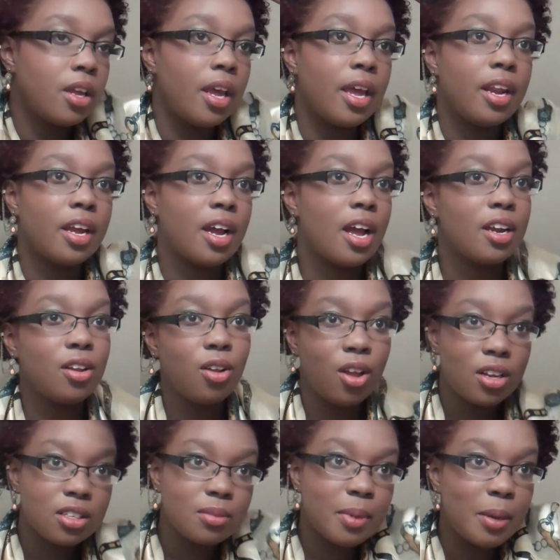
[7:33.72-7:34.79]
And I kind of
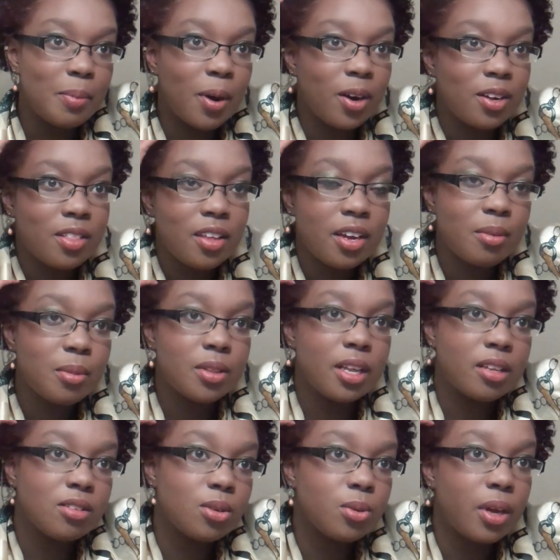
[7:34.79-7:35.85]
lost my part there, but
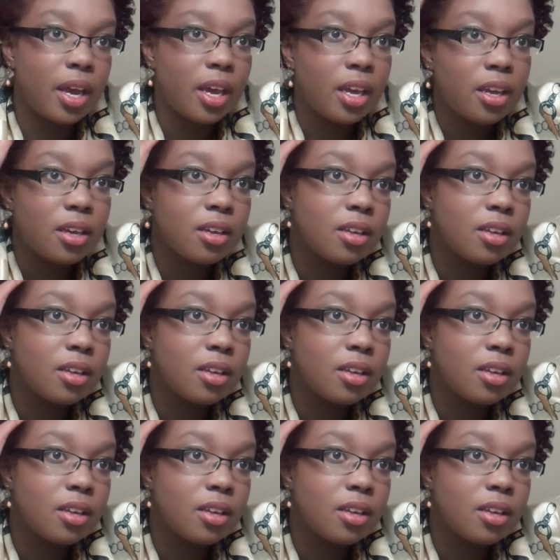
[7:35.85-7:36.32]
that's okay.